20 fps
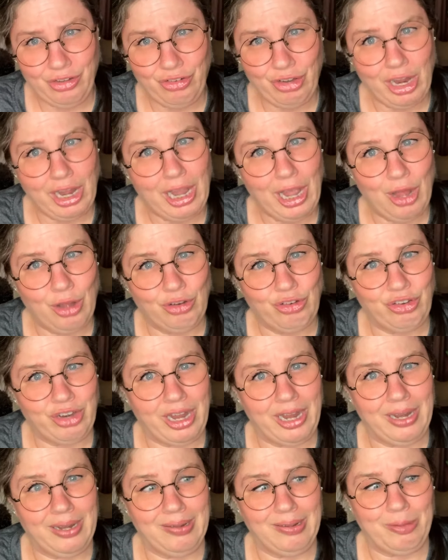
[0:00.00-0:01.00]
check out
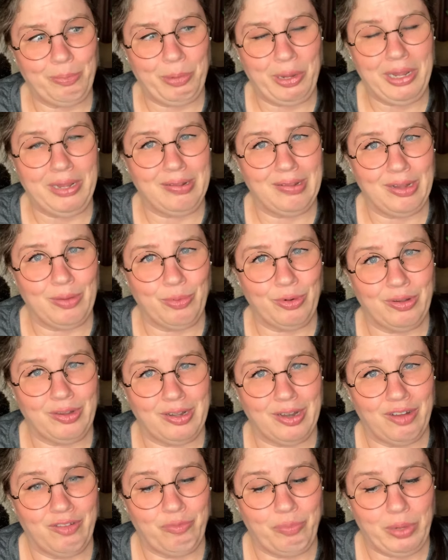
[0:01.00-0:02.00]
Jen's pink zebra
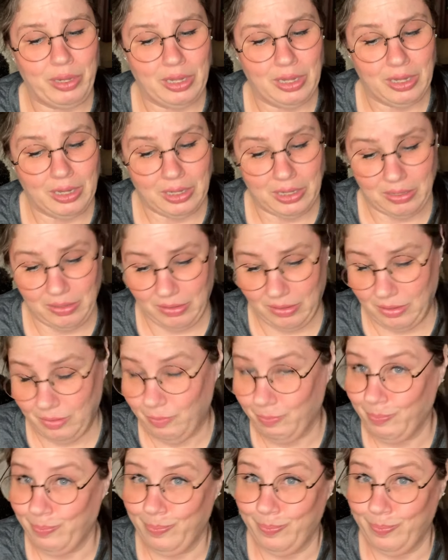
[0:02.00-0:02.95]
stuff because